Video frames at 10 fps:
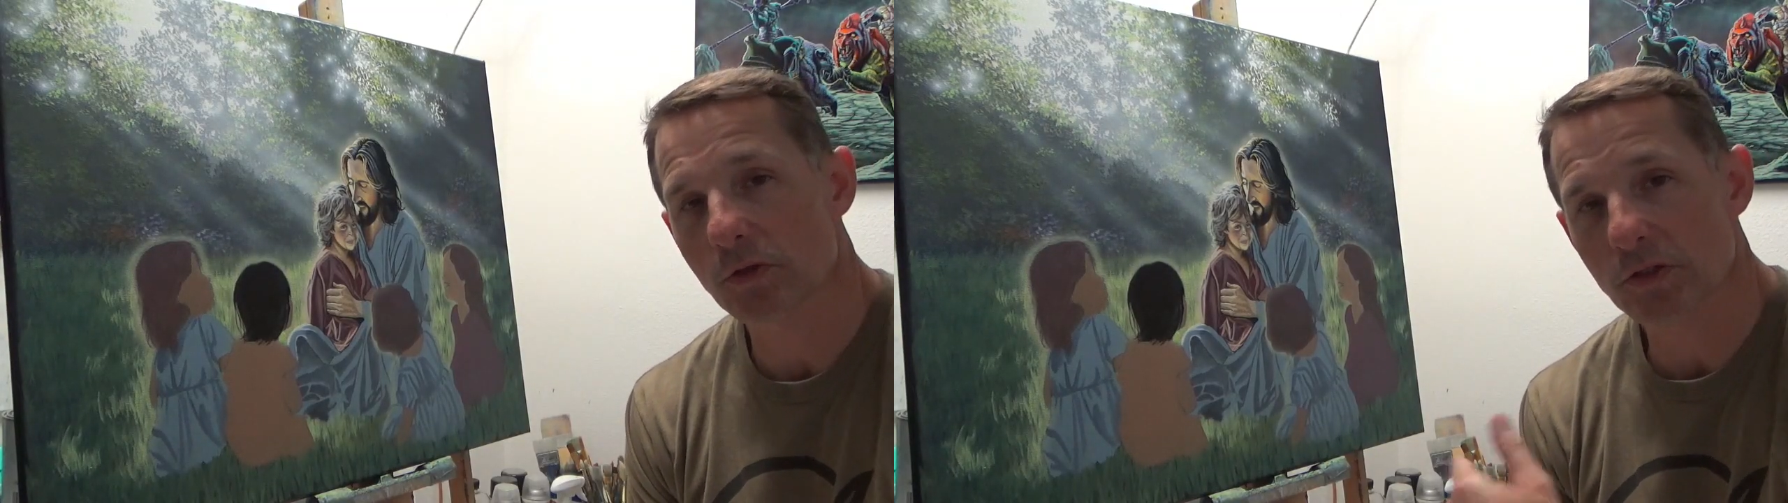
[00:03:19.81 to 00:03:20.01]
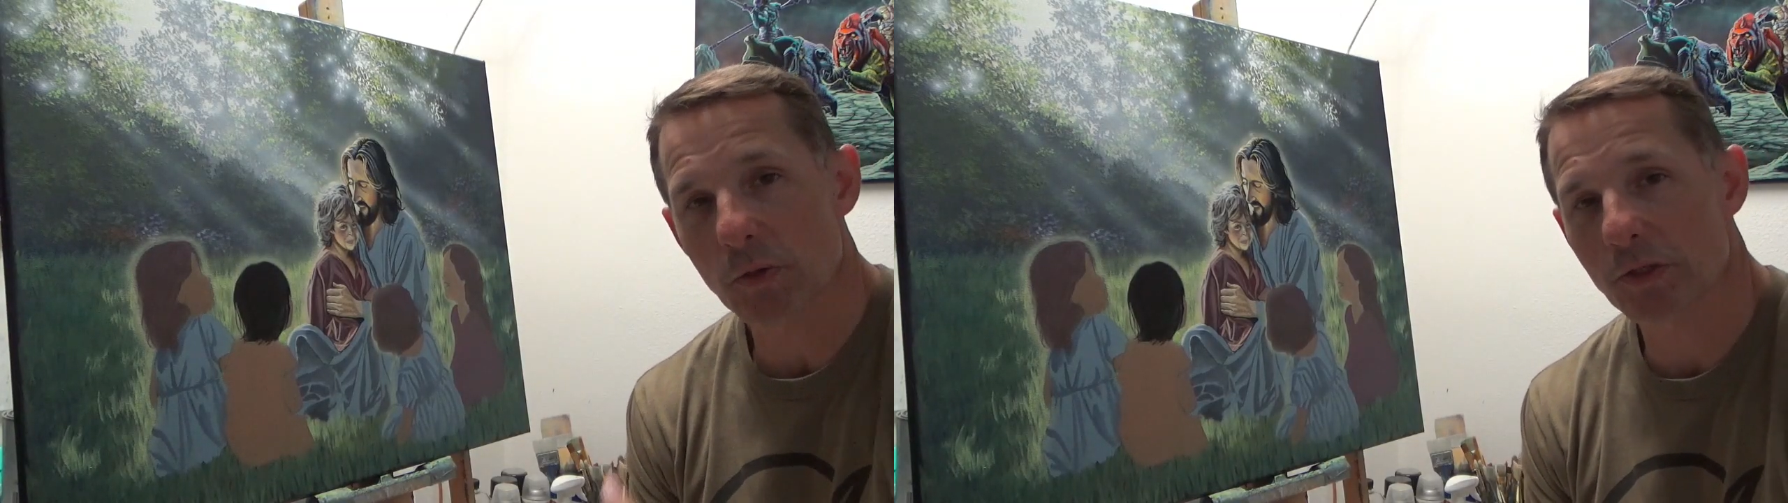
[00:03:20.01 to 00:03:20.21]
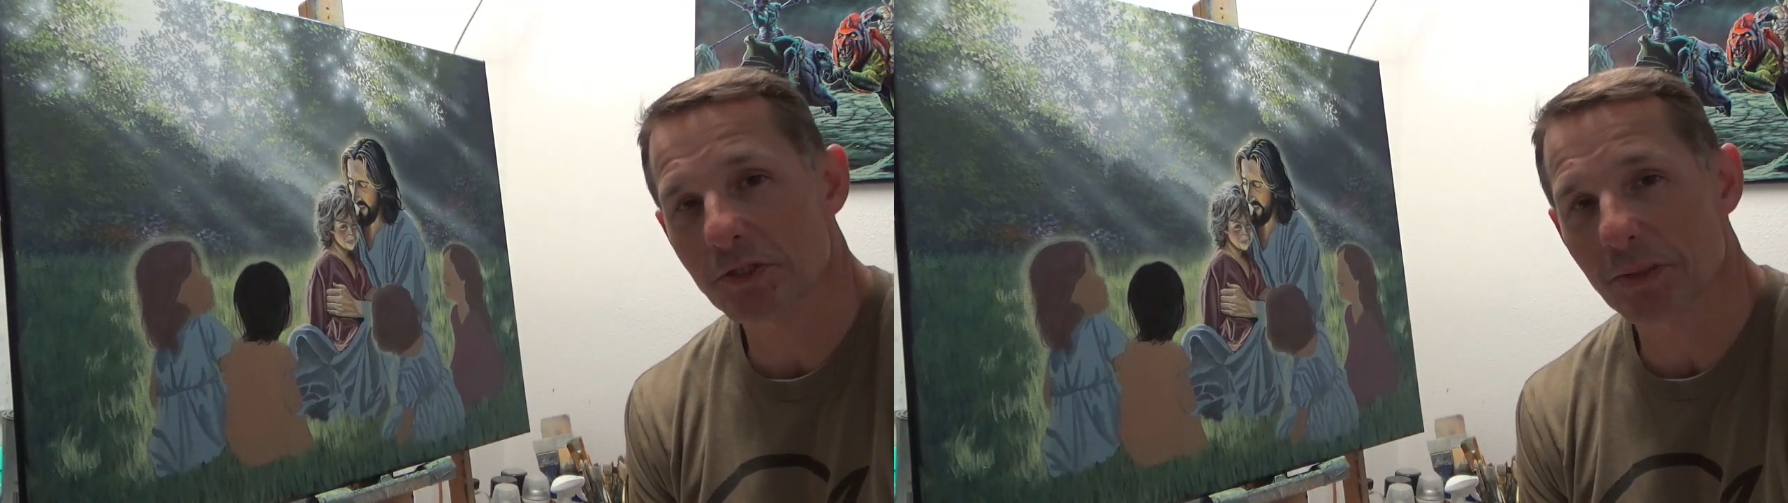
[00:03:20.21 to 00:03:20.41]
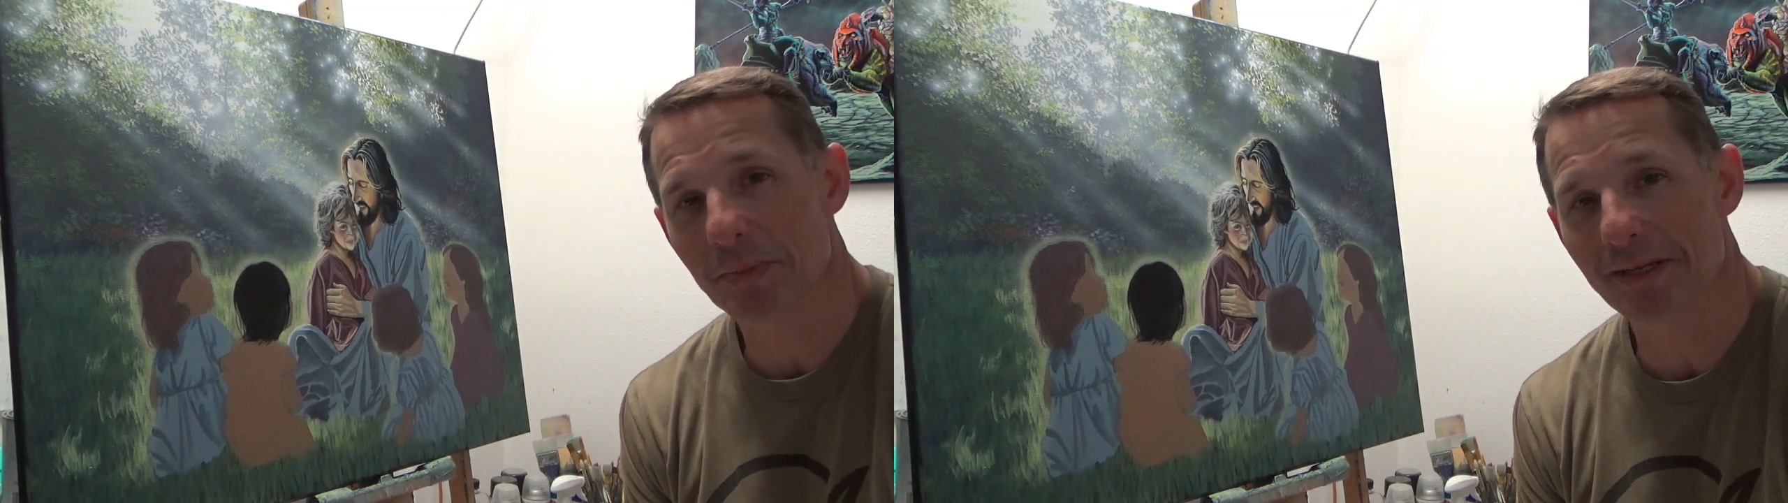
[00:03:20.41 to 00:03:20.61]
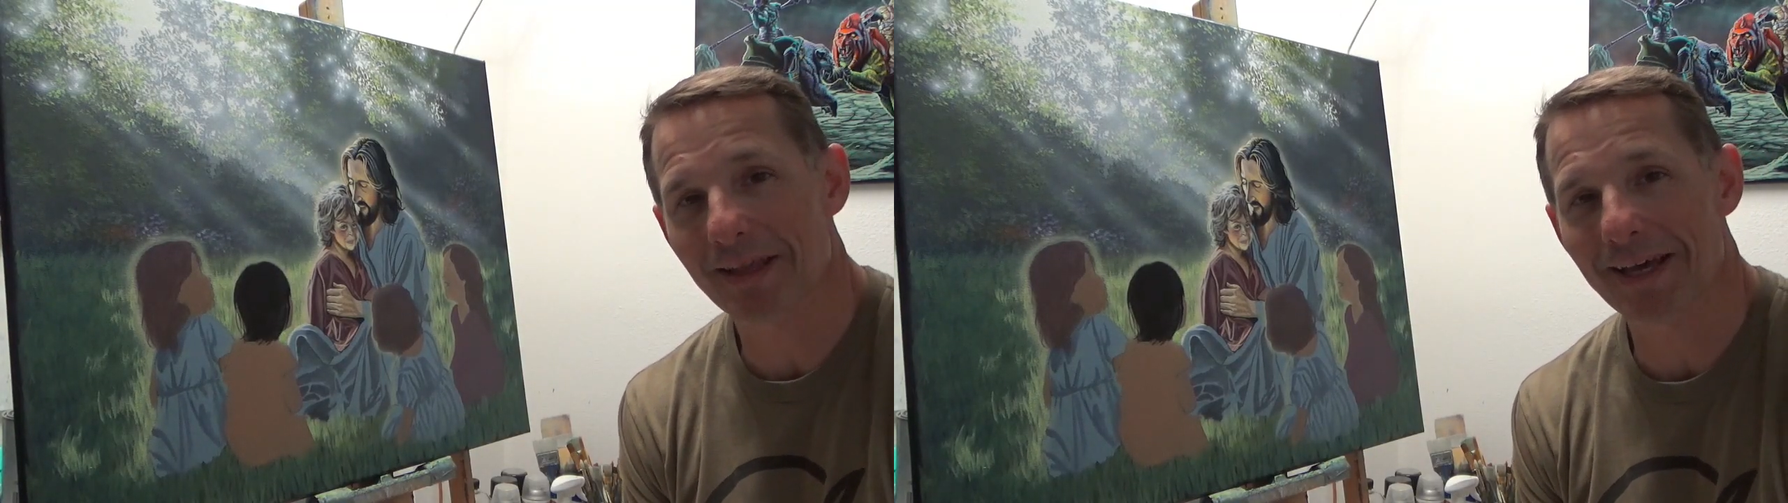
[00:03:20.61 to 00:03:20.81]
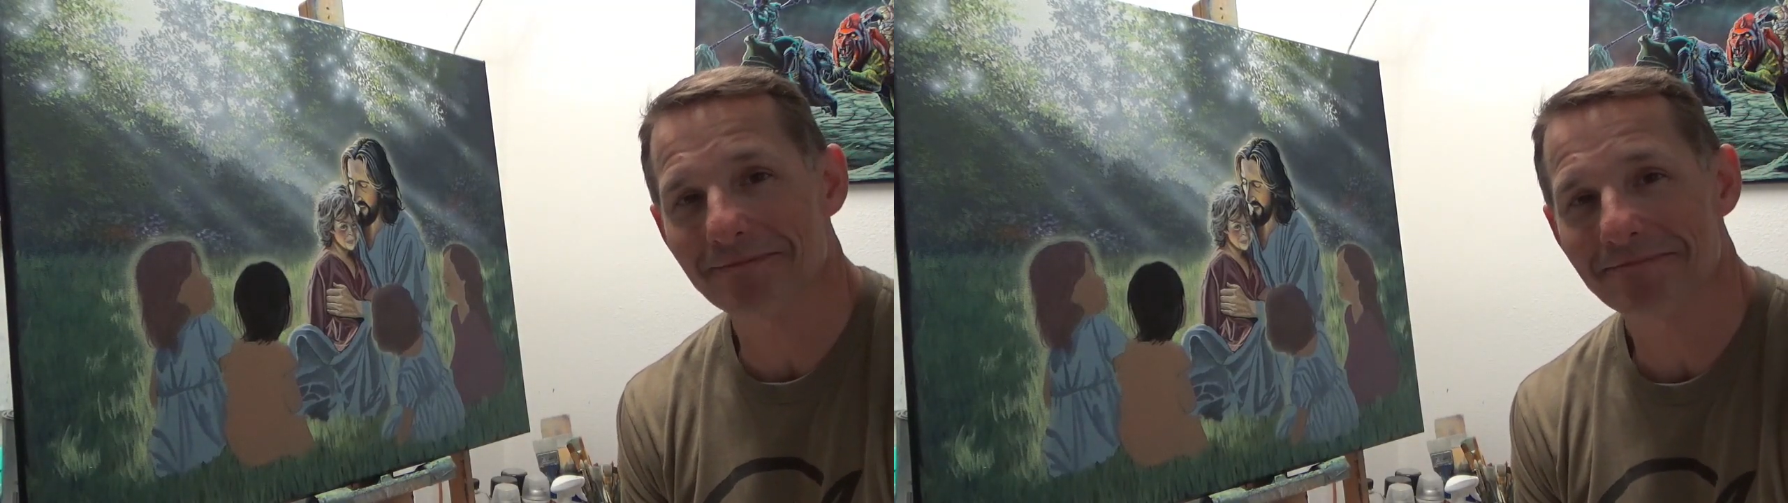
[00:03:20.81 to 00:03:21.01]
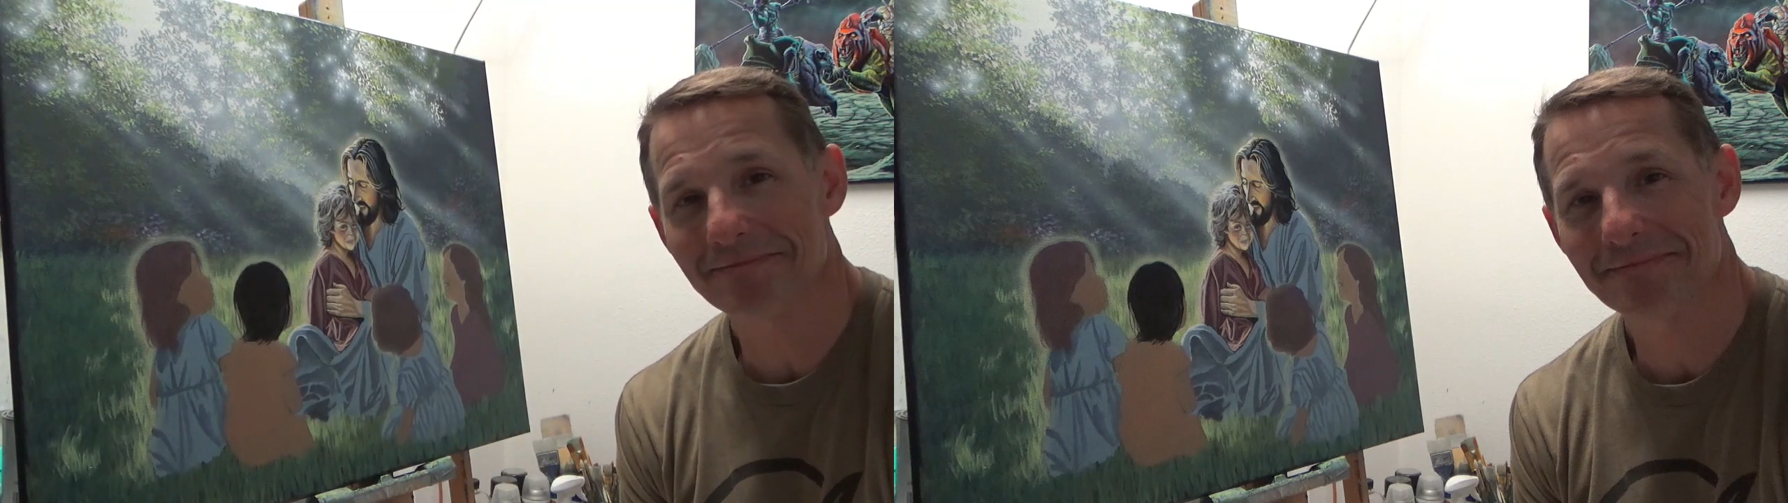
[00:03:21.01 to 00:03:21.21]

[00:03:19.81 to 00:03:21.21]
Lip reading: let's go ahead and jump into that.